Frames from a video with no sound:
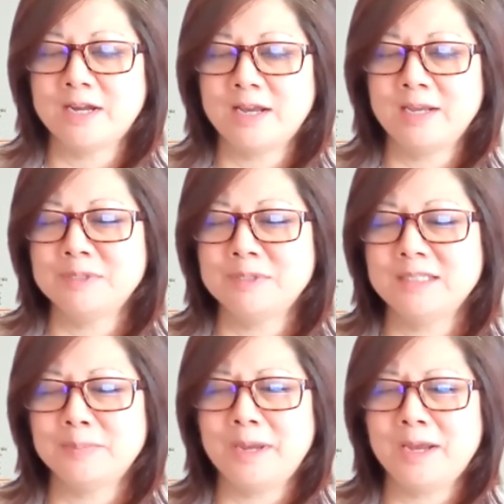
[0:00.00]
times, need
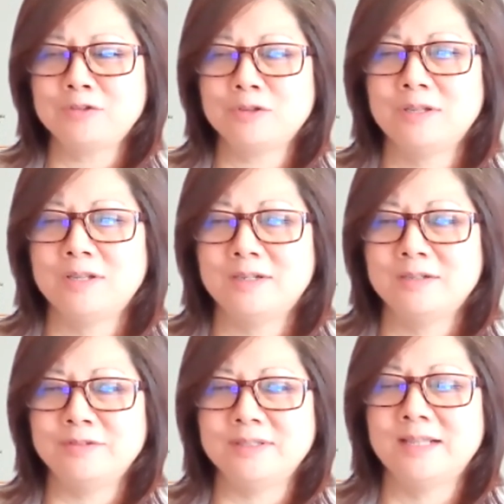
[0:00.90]
some extra
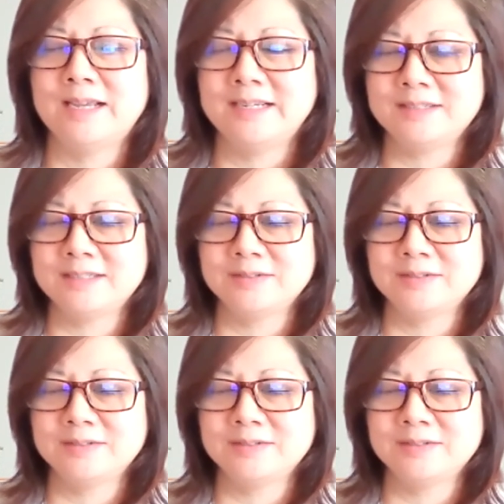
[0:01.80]
love and light.